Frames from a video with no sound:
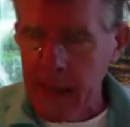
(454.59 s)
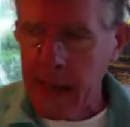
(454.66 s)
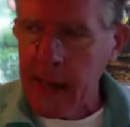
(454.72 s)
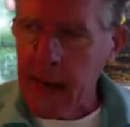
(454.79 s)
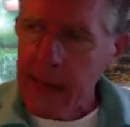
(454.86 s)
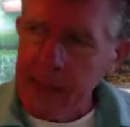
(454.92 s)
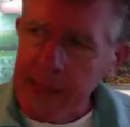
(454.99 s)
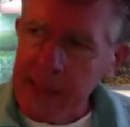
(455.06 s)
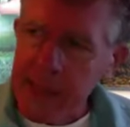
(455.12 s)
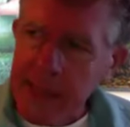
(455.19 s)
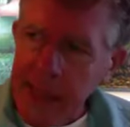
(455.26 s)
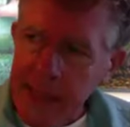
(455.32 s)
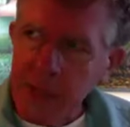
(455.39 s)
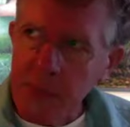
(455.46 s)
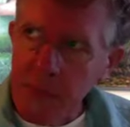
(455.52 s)
And I think that
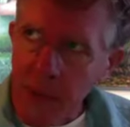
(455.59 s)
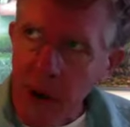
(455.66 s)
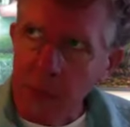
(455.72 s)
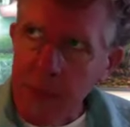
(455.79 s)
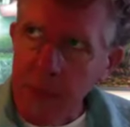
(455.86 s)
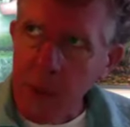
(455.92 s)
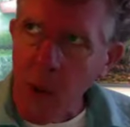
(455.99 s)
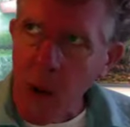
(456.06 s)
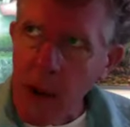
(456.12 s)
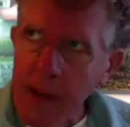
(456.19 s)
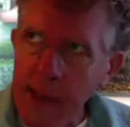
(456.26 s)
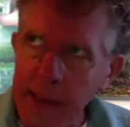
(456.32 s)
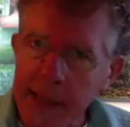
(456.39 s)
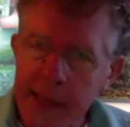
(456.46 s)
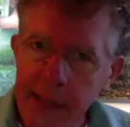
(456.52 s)
that's probably why
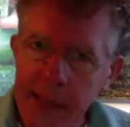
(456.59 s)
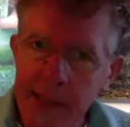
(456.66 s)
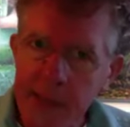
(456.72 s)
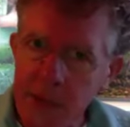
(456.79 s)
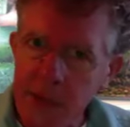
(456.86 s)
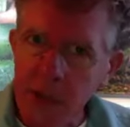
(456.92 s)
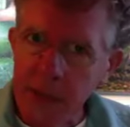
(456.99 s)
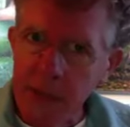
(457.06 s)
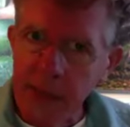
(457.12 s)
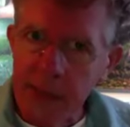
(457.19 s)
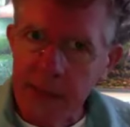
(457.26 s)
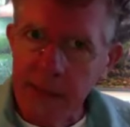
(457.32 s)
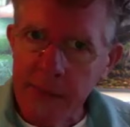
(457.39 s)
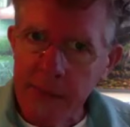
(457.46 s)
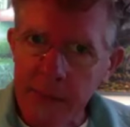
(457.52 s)
it extends the shelf
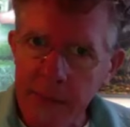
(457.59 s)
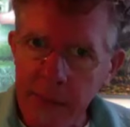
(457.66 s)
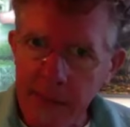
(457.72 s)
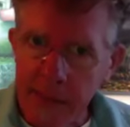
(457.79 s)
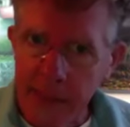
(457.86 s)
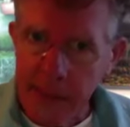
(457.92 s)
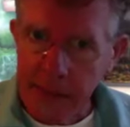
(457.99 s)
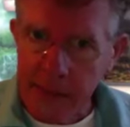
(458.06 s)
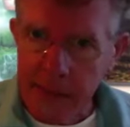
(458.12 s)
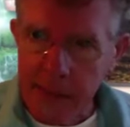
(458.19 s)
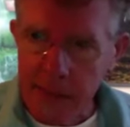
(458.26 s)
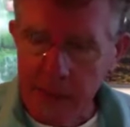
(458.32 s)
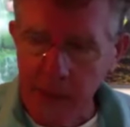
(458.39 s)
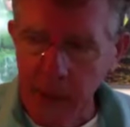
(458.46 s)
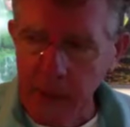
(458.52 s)
life of
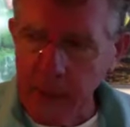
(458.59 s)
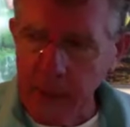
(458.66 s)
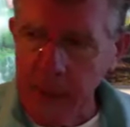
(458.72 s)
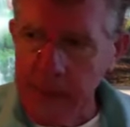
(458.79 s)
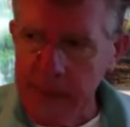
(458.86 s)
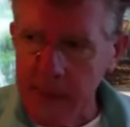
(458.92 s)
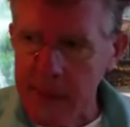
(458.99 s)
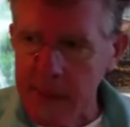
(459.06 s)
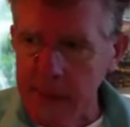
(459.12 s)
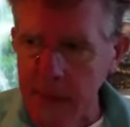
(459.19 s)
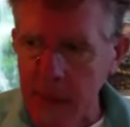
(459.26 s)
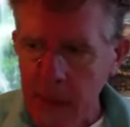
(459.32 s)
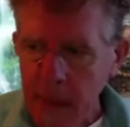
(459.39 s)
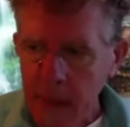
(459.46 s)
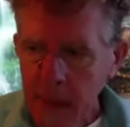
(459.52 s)
things, partly because it's
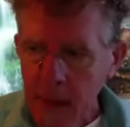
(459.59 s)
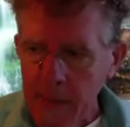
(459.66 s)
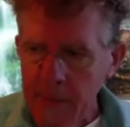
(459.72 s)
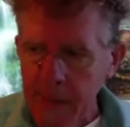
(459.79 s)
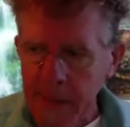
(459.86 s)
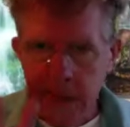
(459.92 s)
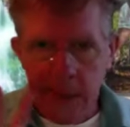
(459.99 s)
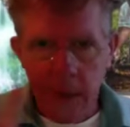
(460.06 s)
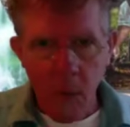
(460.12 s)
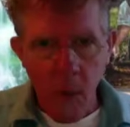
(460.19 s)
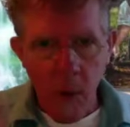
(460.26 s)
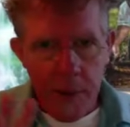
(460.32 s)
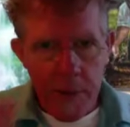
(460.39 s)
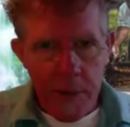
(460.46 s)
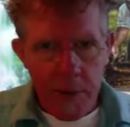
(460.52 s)
affecting the
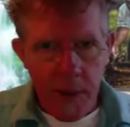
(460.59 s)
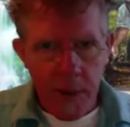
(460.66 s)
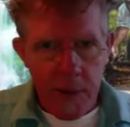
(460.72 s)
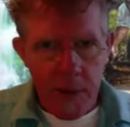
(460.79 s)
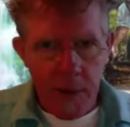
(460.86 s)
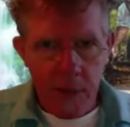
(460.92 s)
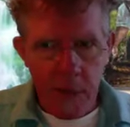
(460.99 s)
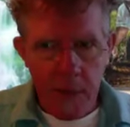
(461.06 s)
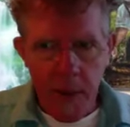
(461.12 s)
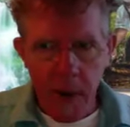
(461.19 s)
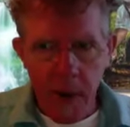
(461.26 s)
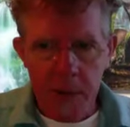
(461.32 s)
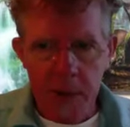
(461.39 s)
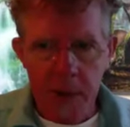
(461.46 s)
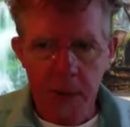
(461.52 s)
water structure of it, but
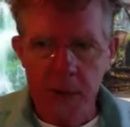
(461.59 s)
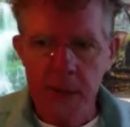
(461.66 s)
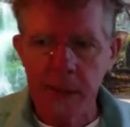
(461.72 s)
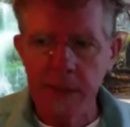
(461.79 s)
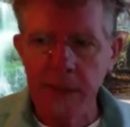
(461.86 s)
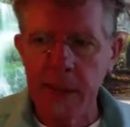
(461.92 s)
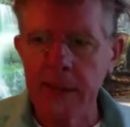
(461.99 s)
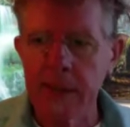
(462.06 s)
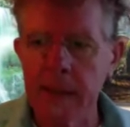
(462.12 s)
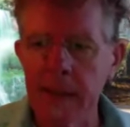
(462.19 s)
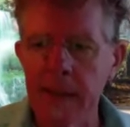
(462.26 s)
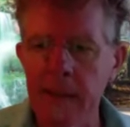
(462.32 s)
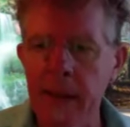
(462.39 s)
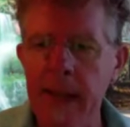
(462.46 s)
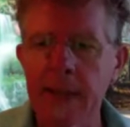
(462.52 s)
also it's
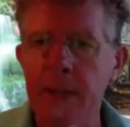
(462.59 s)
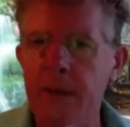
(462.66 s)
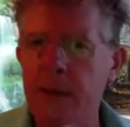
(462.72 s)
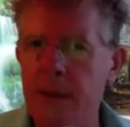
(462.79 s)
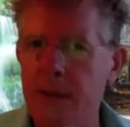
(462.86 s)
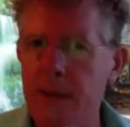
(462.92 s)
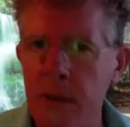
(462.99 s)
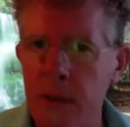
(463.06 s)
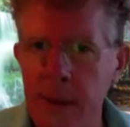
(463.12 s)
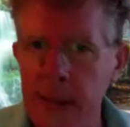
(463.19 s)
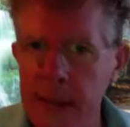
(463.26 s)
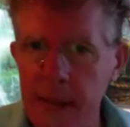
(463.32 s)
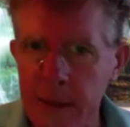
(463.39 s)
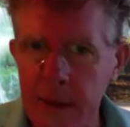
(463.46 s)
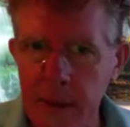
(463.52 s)
affecting the bacteria so the
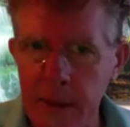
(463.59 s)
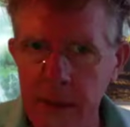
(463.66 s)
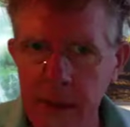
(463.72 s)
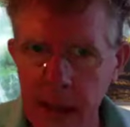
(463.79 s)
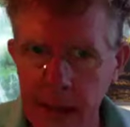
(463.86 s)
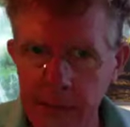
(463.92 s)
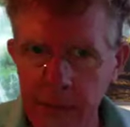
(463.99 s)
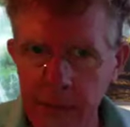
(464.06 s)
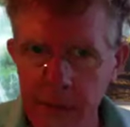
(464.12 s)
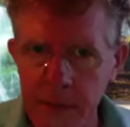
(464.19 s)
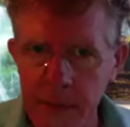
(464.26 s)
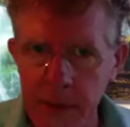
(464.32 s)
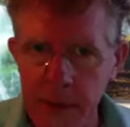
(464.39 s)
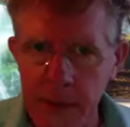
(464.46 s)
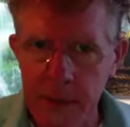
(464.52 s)
bacteria can't
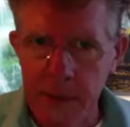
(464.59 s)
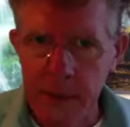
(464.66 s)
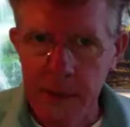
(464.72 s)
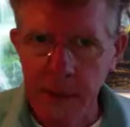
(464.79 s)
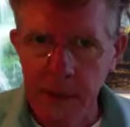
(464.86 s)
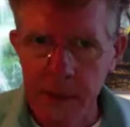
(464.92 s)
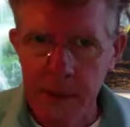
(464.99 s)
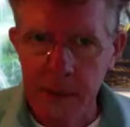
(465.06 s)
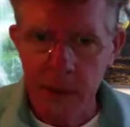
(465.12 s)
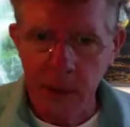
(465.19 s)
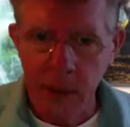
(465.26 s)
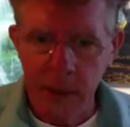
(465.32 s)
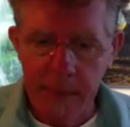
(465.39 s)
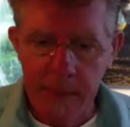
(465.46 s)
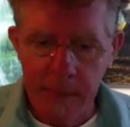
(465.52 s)
reproduce and
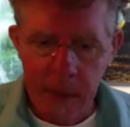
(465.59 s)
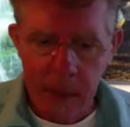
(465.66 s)
destroy it.